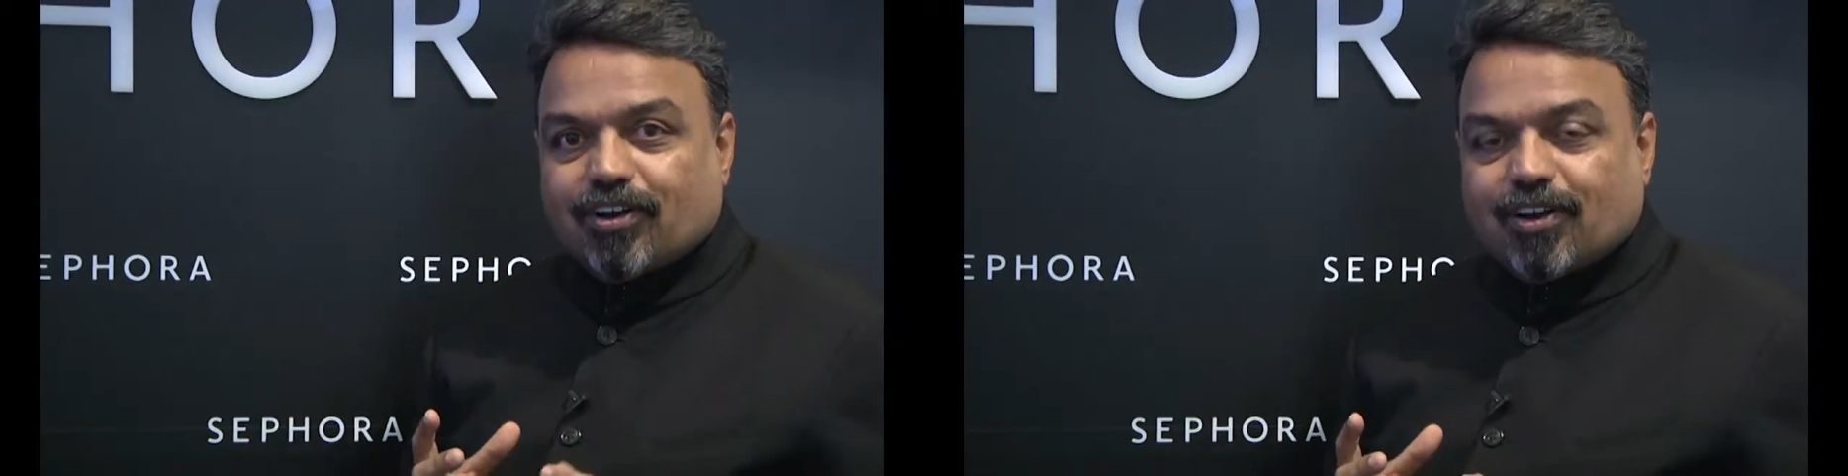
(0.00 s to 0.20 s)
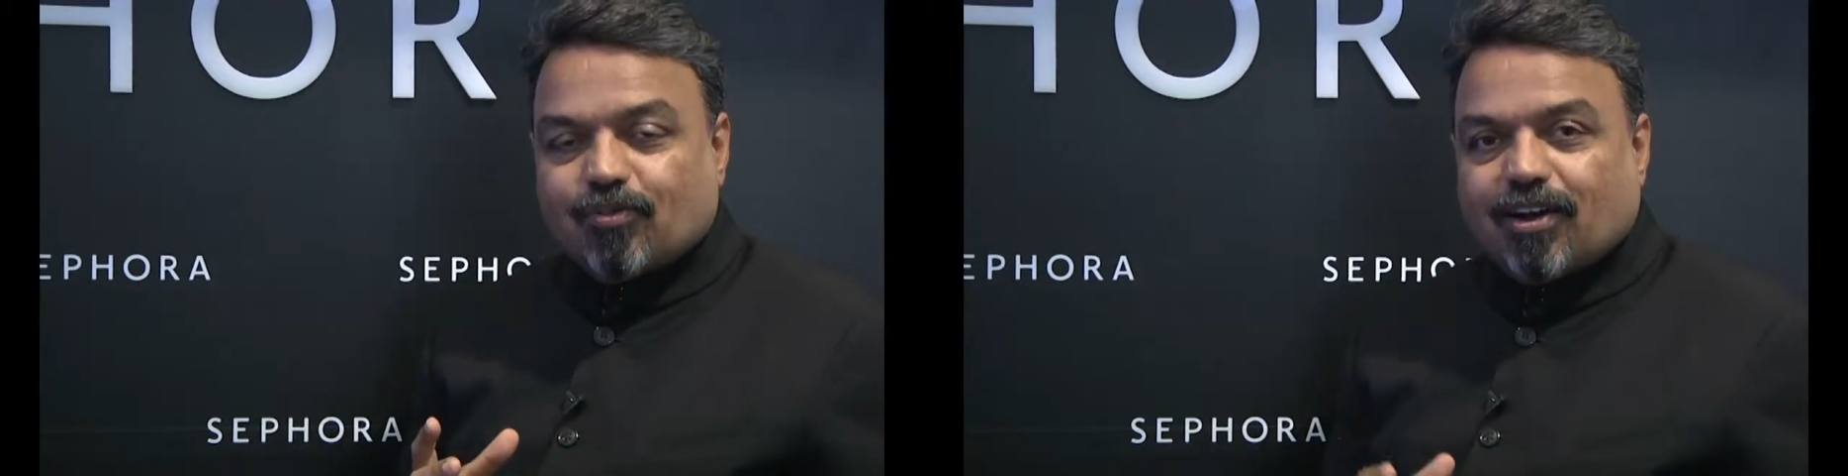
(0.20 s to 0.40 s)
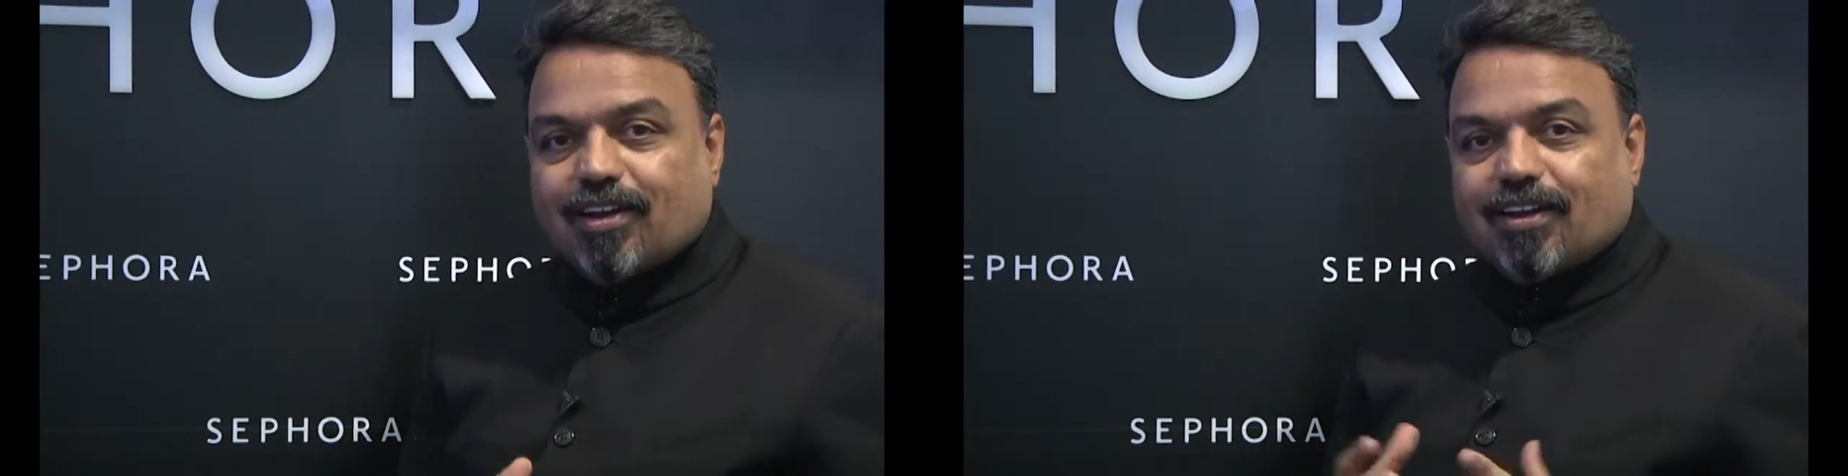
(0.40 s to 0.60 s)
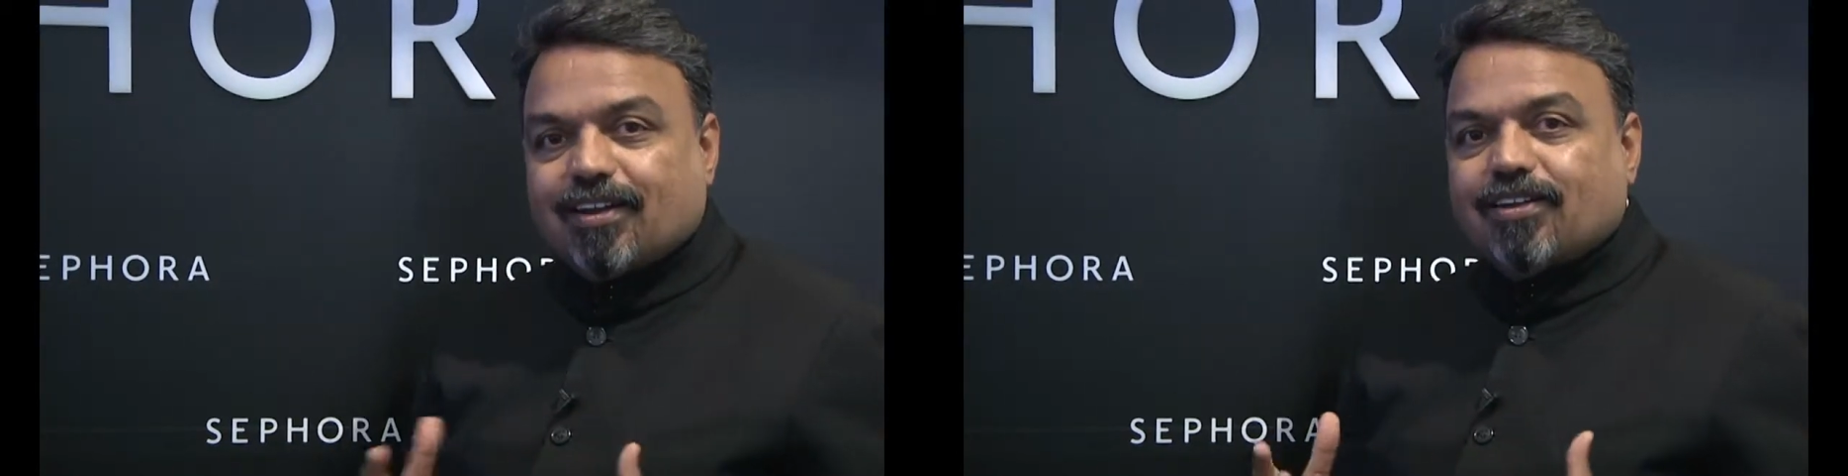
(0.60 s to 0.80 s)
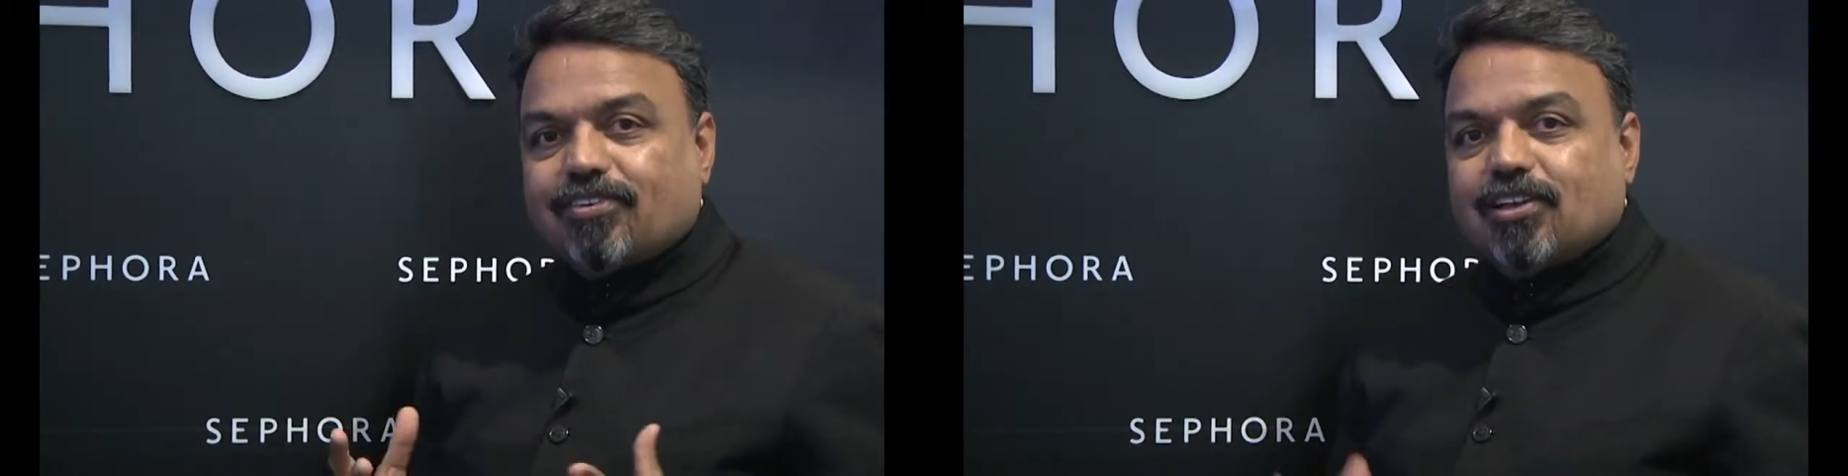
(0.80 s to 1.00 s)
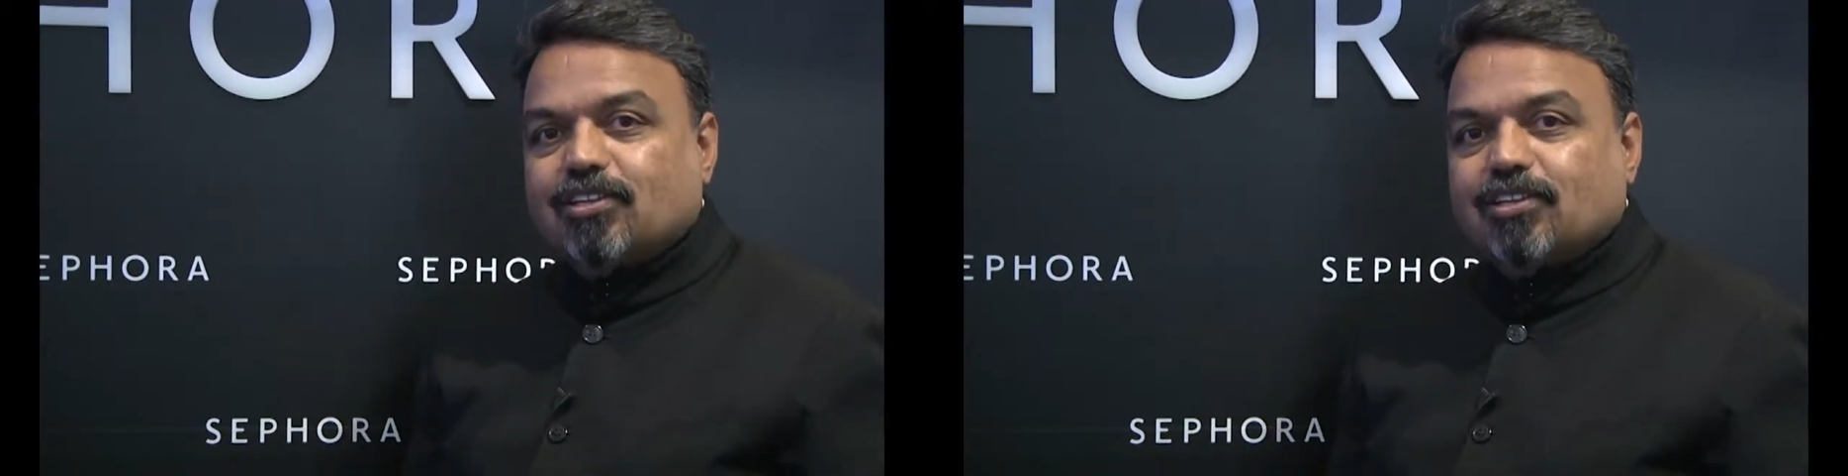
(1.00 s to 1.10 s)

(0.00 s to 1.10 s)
a little while and really